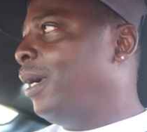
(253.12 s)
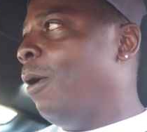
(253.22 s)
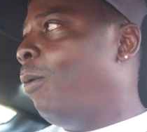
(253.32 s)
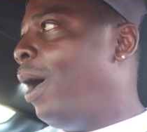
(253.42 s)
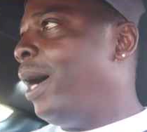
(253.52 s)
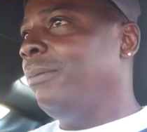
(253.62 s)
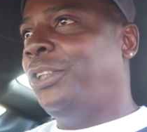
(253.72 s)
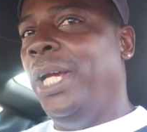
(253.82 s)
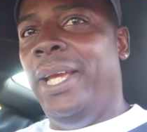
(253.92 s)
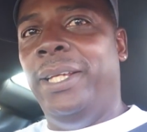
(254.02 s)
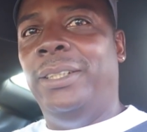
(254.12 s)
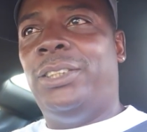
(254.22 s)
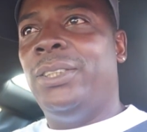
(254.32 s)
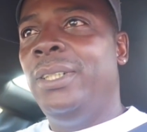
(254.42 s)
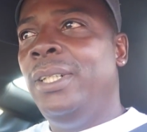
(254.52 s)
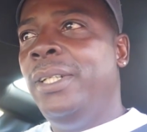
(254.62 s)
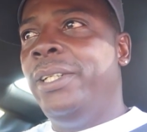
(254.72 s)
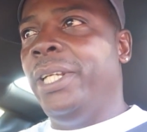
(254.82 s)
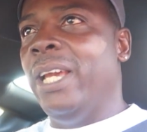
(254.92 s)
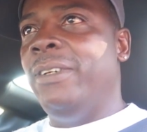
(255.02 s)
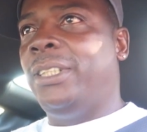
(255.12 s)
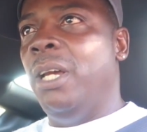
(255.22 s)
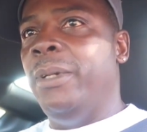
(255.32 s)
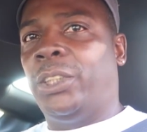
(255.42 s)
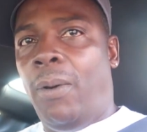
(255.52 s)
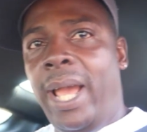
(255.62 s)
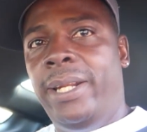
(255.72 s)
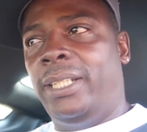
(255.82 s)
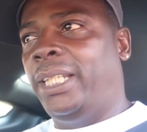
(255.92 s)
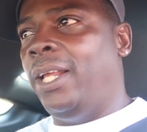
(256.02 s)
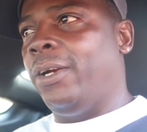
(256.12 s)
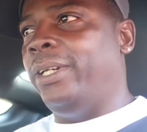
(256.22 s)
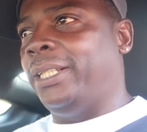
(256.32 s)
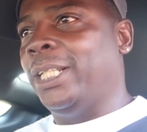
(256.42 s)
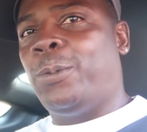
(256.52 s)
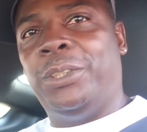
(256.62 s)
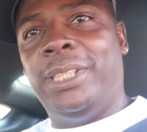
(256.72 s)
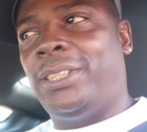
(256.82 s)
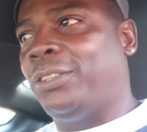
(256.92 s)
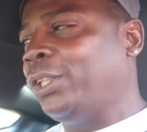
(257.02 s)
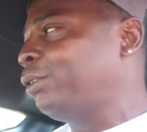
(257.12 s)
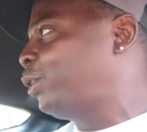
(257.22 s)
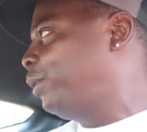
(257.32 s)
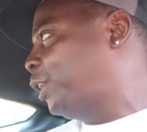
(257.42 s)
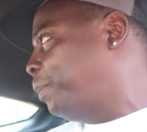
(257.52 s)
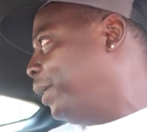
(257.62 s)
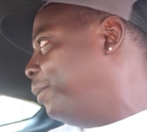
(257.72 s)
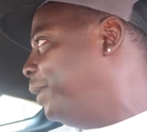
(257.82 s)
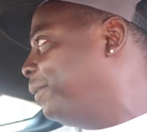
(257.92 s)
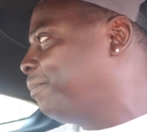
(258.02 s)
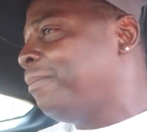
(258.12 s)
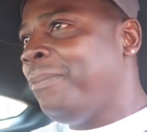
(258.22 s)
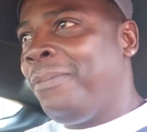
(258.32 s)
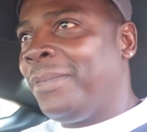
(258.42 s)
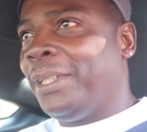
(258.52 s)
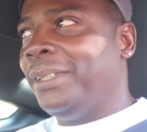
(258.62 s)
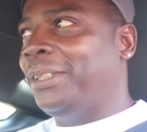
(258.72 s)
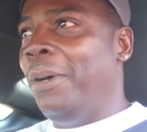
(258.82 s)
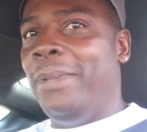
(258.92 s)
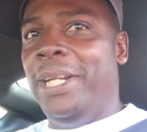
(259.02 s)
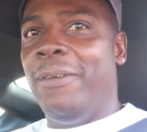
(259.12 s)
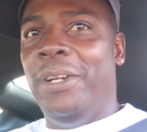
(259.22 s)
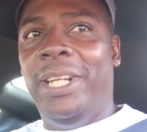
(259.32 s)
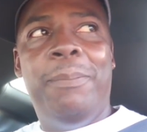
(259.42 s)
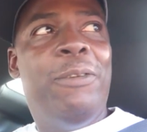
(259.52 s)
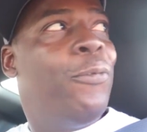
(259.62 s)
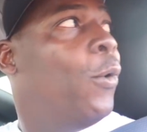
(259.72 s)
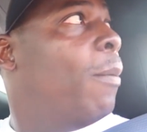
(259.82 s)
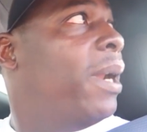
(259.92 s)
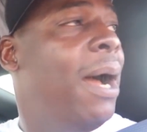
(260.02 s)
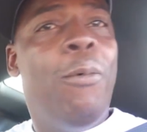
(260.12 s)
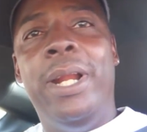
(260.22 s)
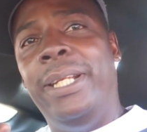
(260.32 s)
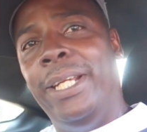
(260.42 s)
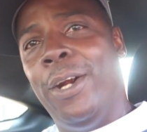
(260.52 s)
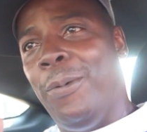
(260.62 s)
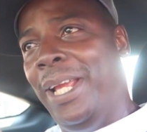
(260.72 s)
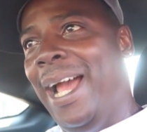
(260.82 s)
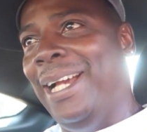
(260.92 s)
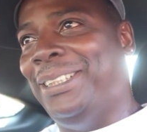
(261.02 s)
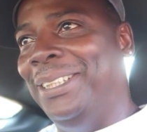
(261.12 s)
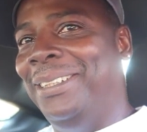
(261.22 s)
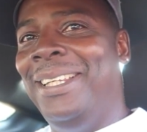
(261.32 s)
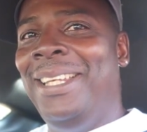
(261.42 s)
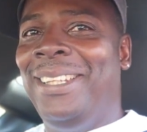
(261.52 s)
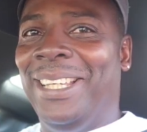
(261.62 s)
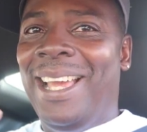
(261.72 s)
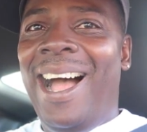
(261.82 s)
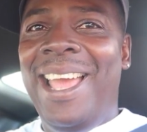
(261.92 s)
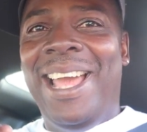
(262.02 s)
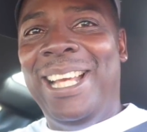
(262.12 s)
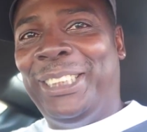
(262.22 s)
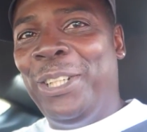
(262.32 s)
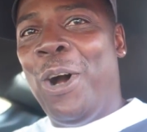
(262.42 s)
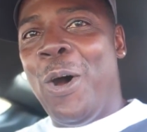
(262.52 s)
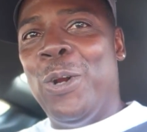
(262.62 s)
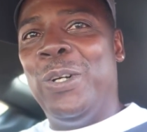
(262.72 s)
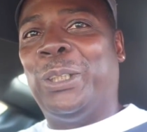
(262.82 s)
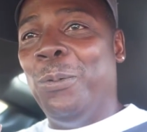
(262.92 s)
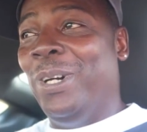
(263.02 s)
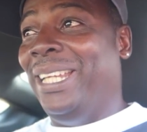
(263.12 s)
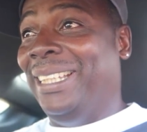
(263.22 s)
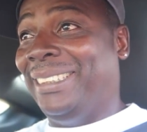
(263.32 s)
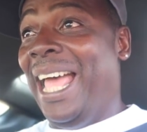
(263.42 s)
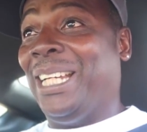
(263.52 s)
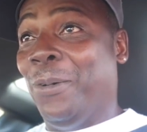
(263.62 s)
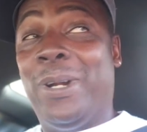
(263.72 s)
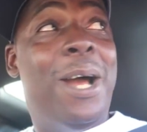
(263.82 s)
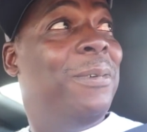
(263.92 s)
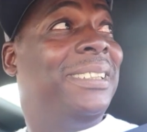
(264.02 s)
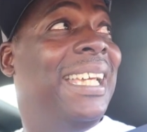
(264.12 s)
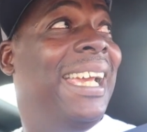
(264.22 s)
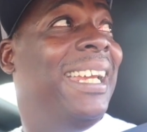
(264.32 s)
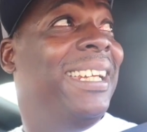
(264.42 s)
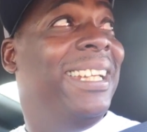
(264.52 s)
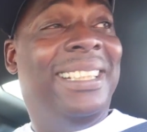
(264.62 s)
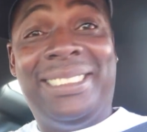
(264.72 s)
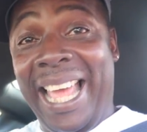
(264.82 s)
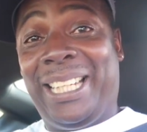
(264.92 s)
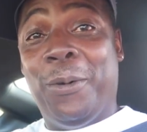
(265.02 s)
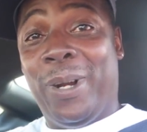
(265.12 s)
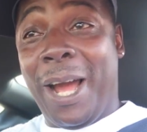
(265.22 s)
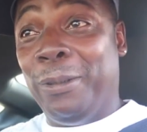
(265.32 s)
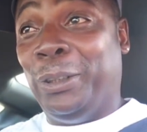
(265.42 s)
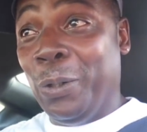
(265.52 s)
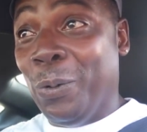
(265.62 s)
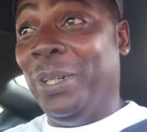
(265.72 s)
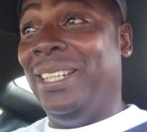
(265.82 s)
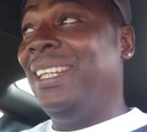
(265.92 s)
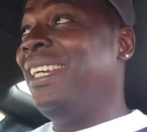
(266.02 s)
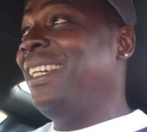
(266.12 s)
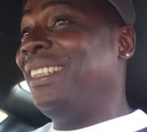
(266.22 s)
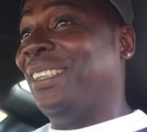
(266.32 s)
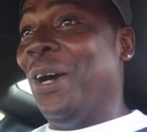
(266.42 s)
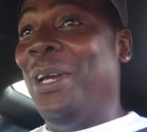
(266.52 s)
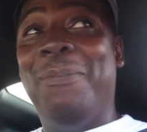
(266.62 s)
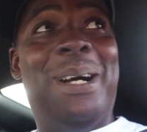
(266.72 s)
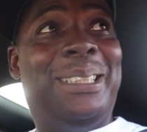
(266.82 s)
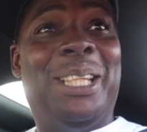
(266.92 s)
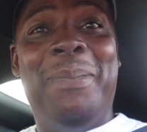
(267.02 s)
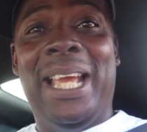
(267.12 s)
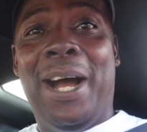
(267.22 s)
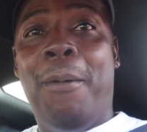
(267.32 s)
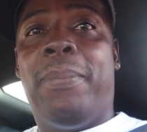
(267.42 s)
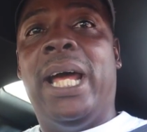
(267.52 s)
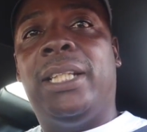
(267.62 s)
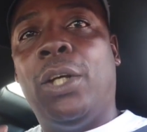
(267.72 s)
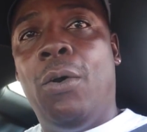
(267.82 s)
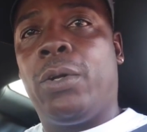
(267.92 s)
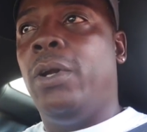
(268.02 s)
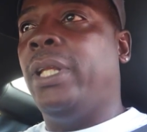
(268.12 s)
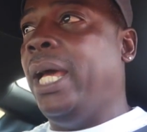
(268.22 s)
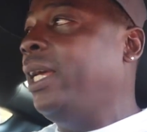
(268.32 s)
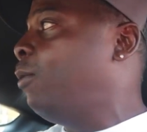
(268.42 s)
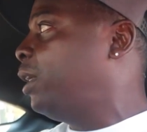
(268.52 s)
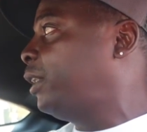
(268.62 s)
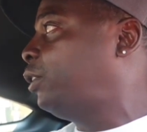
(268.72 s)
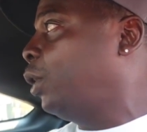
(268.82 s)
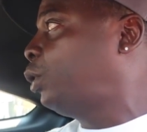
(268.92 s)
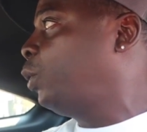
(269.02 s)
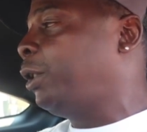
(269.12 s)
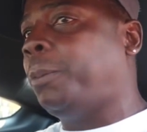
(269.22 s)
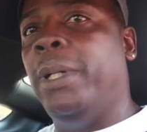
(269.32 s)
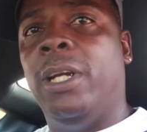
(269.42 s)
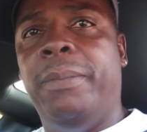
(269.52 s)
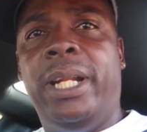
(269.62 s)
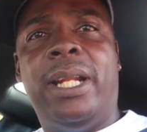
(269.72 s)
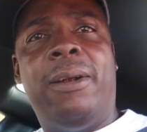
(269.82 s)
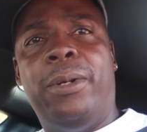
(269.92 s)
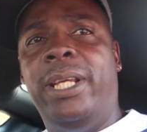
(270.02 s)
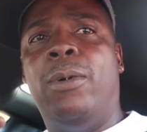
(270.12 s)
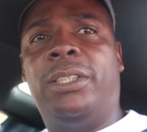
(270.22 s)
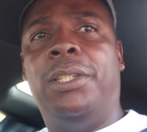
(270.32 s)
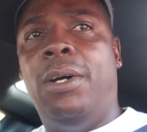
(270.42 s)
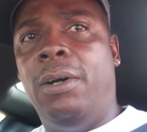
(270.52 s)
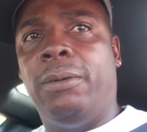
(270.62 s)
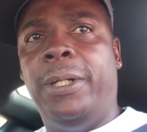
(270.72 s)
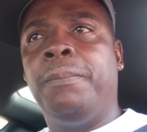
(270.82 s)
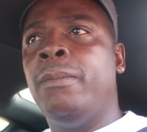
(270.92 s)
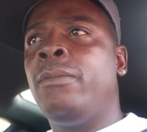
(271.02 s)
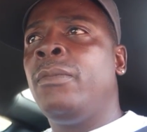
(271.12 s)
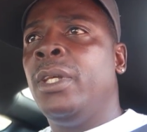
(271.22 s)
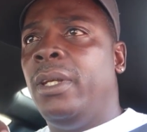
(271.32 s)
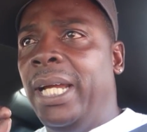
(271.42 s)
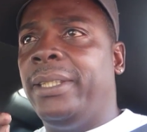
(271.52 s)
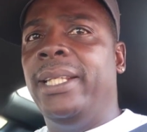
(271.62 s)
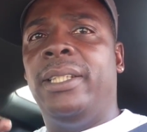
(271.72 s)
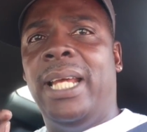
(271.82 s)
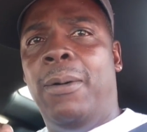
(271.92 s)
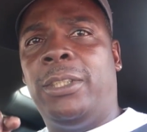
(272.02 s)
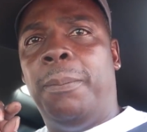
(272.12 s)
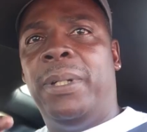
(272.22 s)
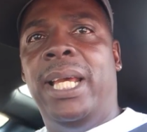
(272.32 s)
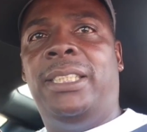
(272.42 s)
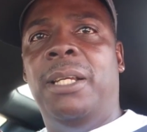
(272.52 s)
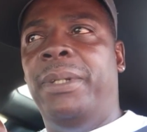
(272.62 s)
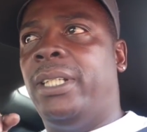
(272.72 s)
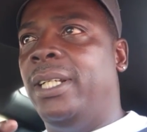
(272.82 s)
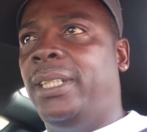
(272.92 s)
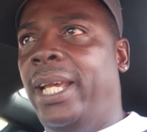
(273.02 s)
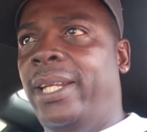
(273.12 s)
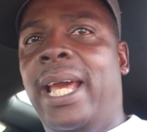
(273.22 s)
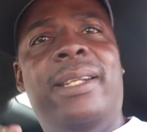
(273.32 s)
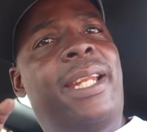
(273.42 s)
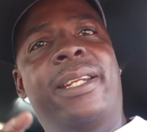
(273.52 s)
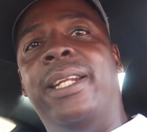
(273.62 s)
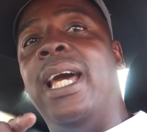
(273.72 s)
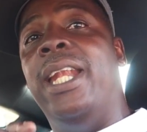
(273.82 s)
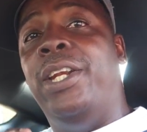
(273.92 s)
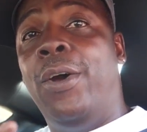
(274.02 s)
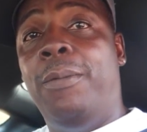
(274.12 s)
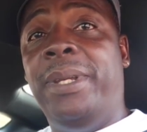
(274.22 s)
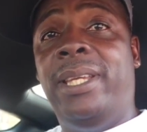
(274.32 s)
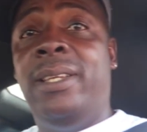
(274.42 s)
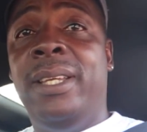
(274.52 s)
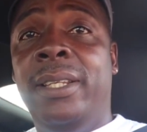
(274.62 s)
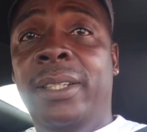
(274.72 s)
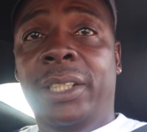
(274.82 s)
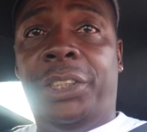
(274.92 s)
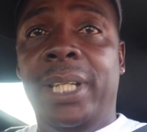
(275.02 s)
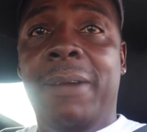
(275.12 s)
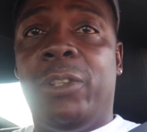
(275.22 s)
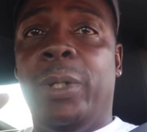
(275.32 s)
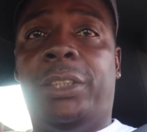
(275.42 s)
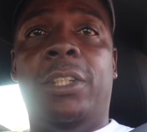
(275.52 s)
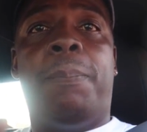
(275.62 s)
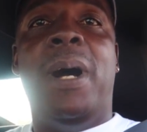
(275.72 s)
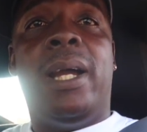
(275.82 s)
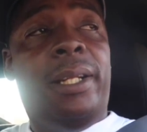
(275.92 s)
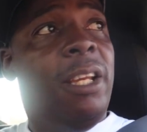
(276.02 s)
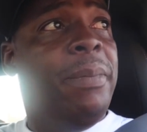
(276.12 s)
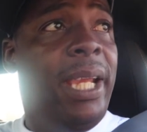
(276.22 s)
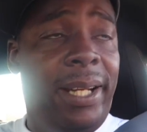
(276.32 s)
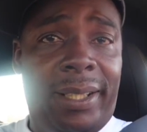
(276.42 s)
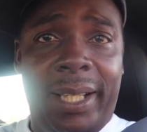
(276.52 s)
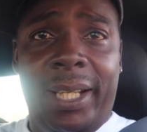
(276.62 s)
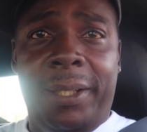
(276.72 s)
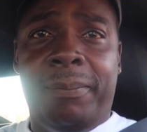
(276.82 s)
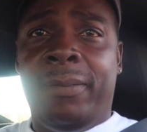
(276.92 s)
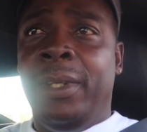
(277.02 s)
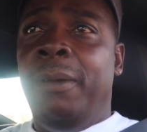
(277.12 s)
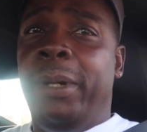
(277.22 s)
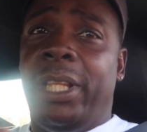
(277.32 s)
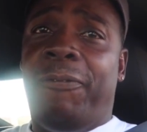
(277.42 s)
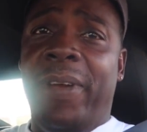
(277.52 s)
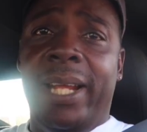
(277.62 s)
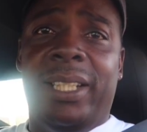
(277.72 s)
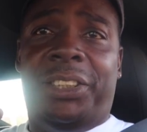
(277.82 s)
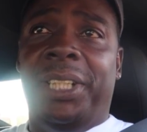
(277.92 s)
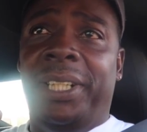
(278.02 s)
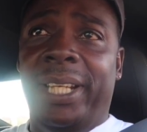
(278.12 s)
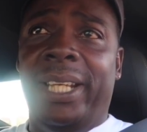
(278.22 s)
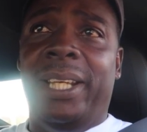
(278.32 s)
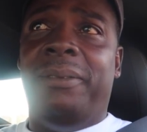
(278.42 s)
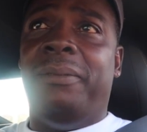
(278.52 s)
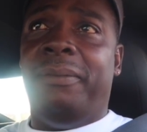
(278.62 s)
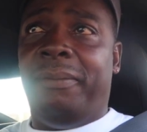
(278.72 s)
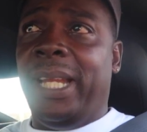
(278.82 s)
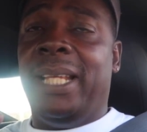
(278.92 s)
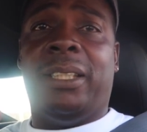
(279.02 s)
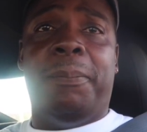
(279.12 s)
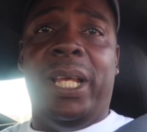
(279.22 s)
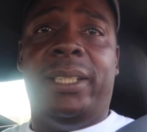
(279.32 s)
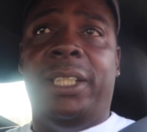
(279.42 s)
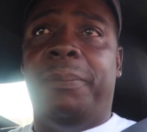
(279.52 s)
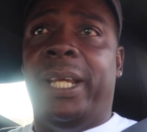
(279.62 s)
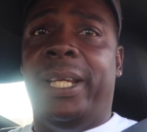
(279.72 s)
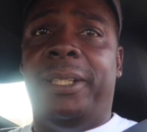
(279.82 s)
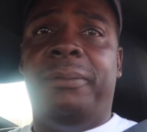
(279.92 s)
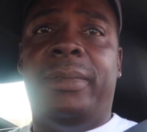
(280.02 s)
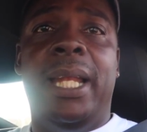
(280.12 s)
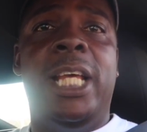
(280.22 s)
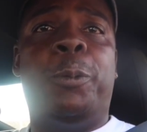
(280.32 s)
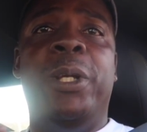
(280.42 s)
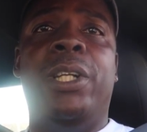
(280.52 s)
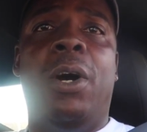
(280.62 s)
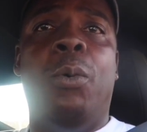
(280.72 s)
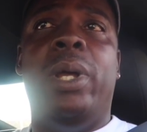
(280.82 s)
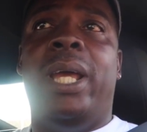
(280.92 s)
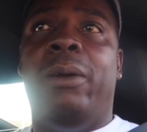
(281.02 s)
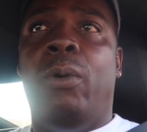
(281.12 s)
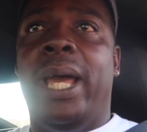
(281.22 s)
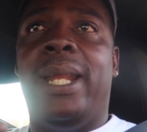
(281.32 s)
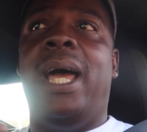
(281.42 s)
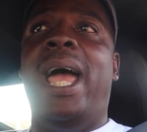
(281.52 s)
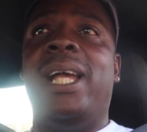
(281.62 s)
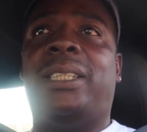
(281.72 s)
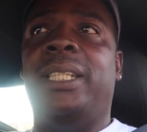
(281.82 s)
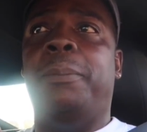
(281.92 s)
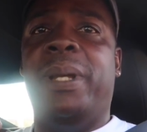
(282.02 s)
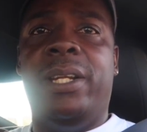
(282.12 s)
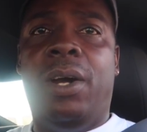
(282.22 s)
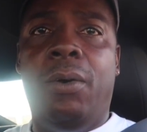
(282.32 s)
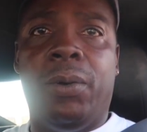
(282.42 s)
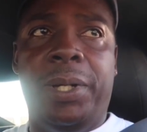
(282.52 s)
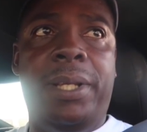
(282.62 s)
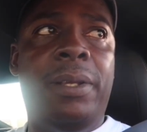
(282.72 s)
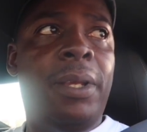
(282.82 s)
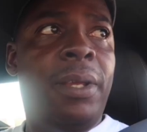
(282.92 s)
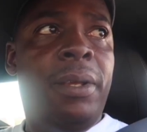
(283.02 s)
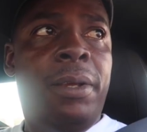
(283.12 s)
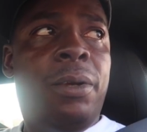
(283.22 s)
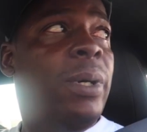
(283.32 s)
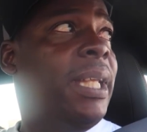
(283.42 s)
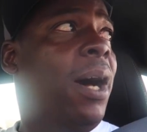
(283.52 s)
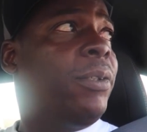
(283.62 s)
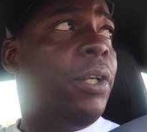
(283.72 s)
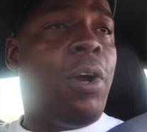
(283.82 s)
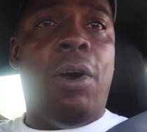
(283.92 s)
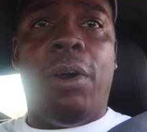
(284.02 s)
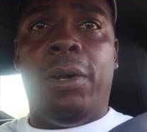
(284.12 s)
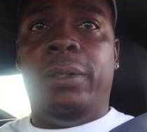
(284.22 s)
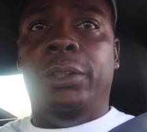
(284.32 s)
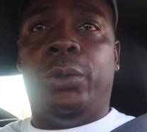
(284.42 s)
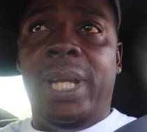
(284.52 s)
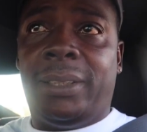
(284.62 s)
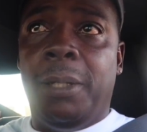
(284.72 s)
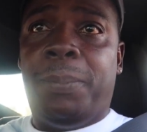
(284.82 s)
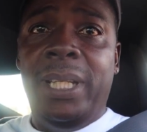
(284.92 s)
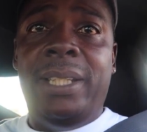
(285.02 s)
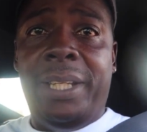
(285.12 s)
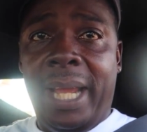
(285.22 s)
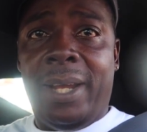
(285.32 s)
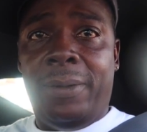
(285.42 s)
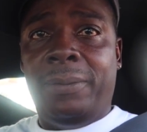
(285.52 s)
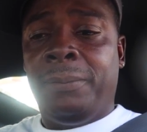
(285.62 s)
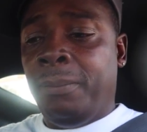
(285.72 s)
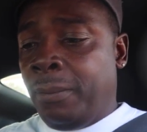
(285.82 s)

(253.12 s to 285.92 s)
A wad of change to give it to me. So I had to tell her that this was just a social experiment. Something I never did before, but I wanted to get her reaction. The guy actually caught on to exactly what I was saying and exactly what I was doing. So he busted me out, but I told her that it was a social experiment, that I really wasn't hungry. And I think that was a blessing because, hey, that lady did not know me. She didn't have to reach in her pocket to give me anything. But the fact that she did, that's a blessing, man. That lets me know, had I actually been hungry without the car, dressed completely down,